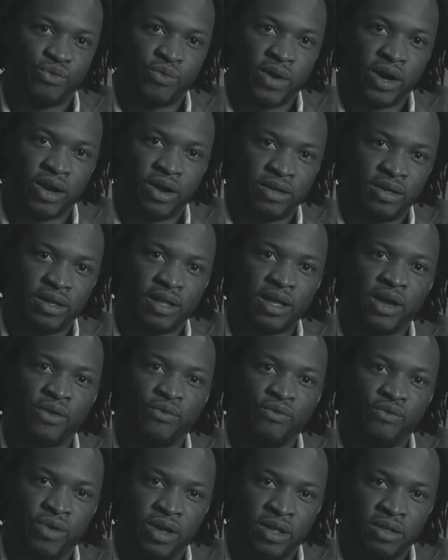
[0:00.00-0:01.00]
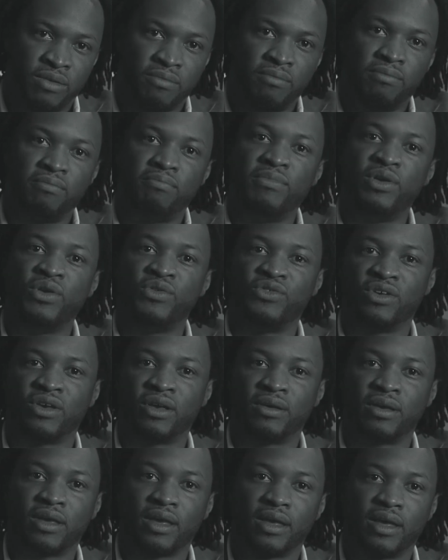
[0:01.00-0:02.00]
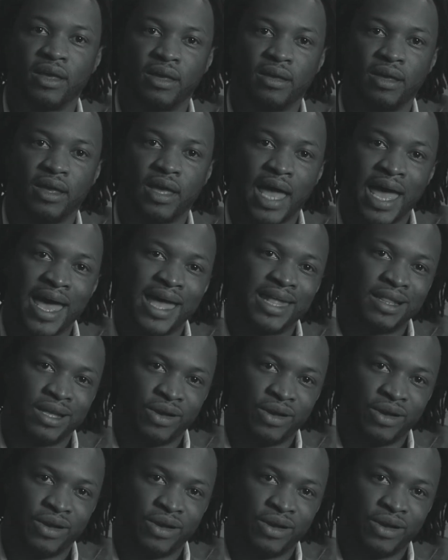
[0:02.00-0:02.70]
record that I've written music and